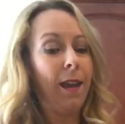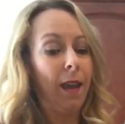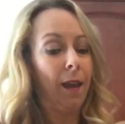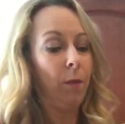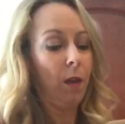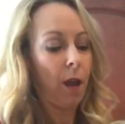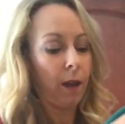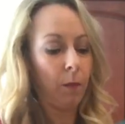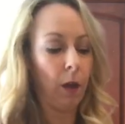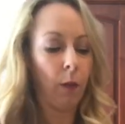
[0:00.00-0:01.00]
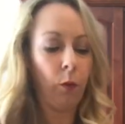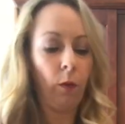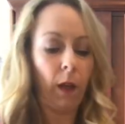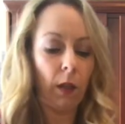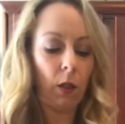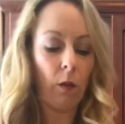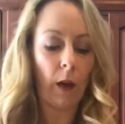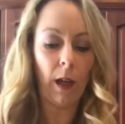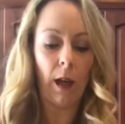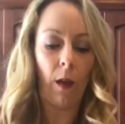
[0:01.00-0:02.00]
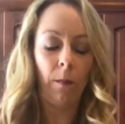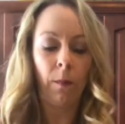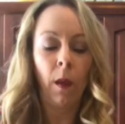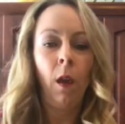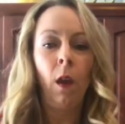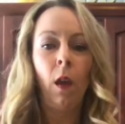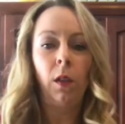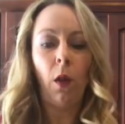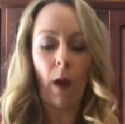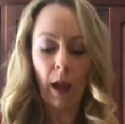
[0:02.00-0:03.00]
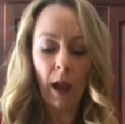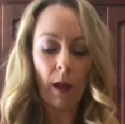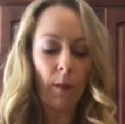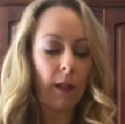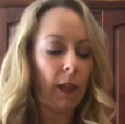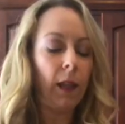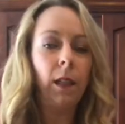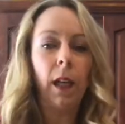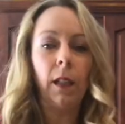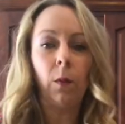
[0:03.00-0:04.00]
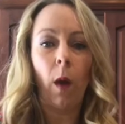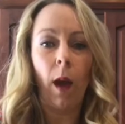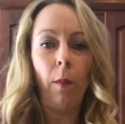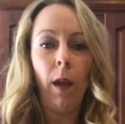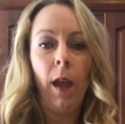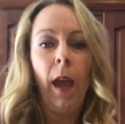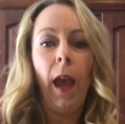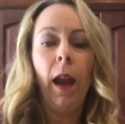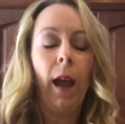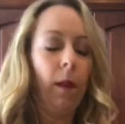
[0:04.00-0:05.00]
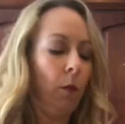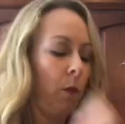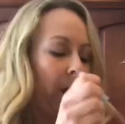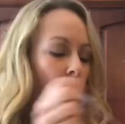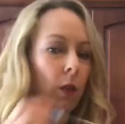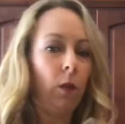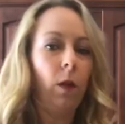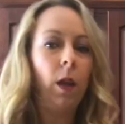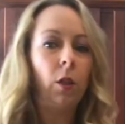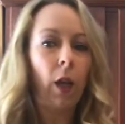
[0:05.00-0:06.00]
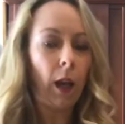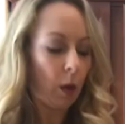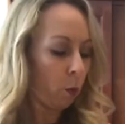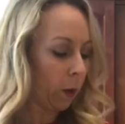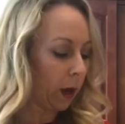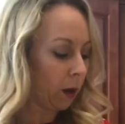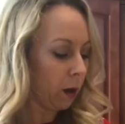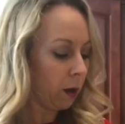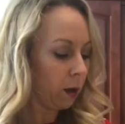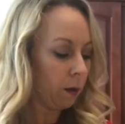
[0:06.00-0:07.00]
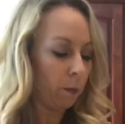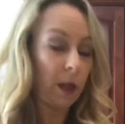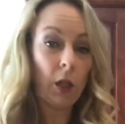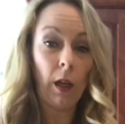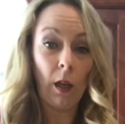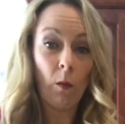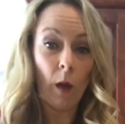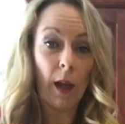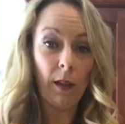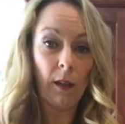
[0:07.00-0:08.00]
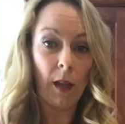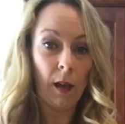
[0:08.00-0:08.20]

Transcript: am not, and I'm gonna prove that to you right now. So I have my second test swab, and I am going to check where my chicken was,